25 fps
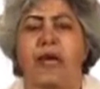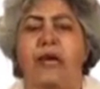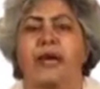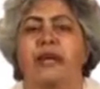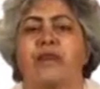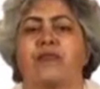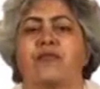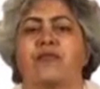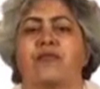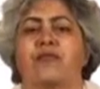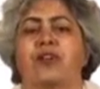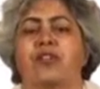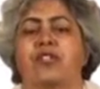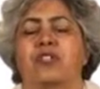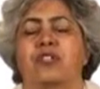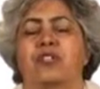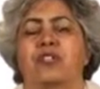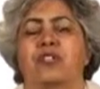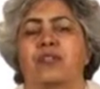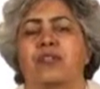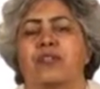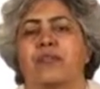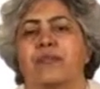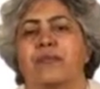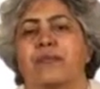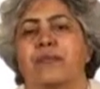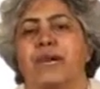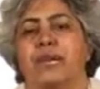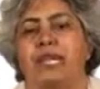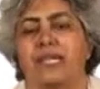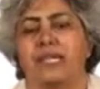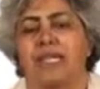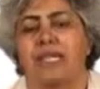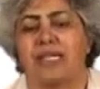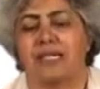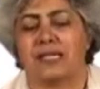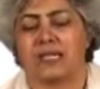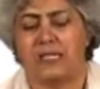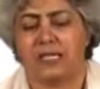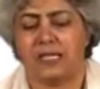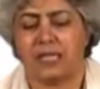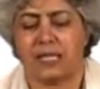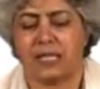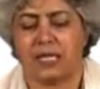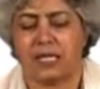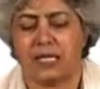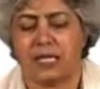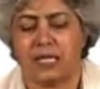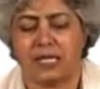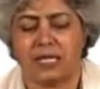and what to remain a
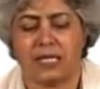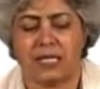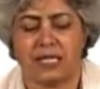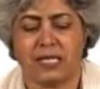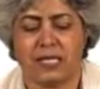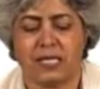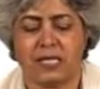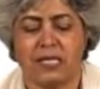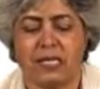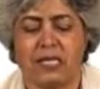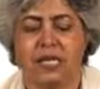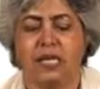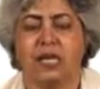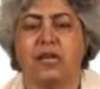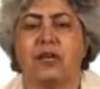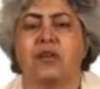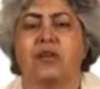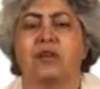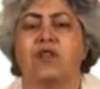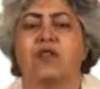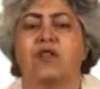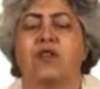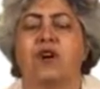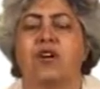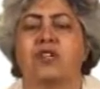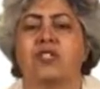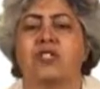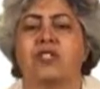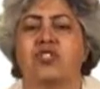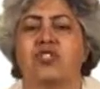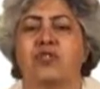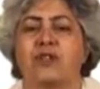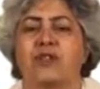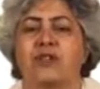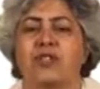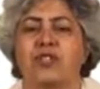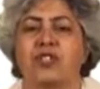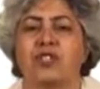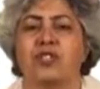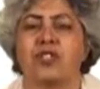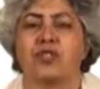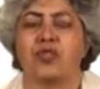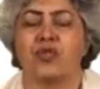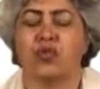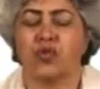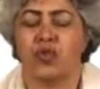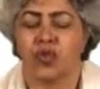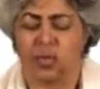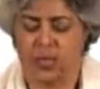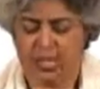secret, what to be
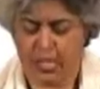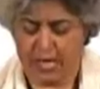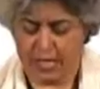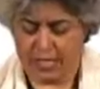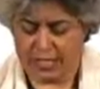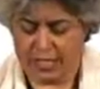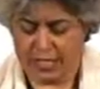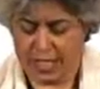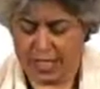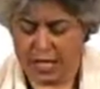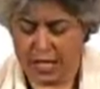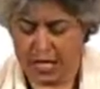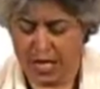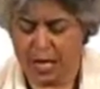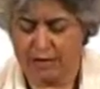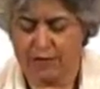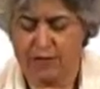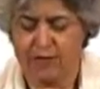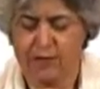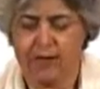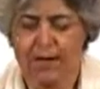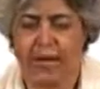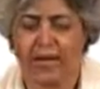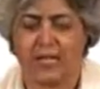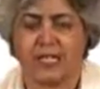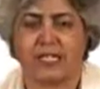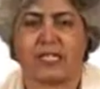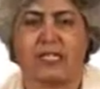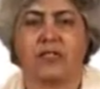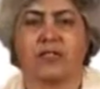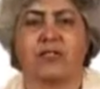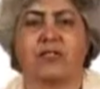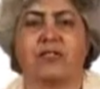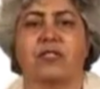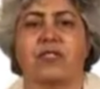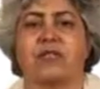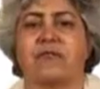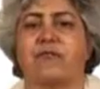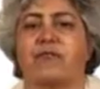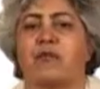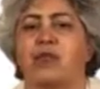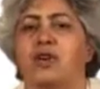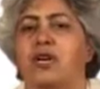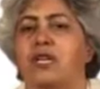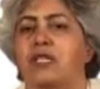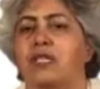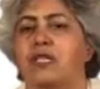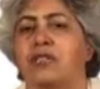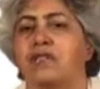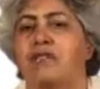showed at half lights. Now this is a
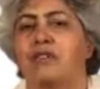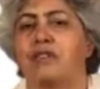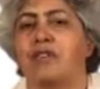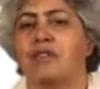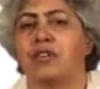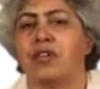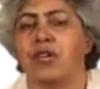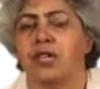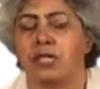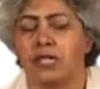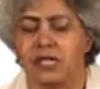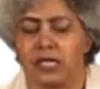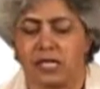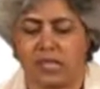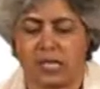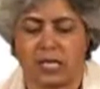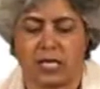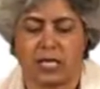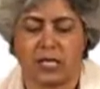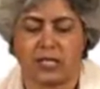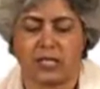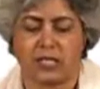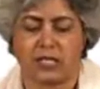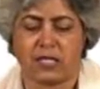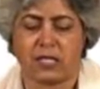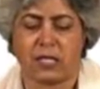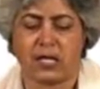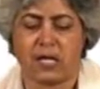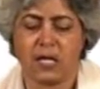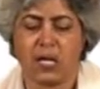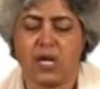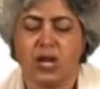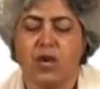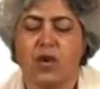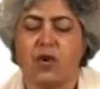point that we've not discussed.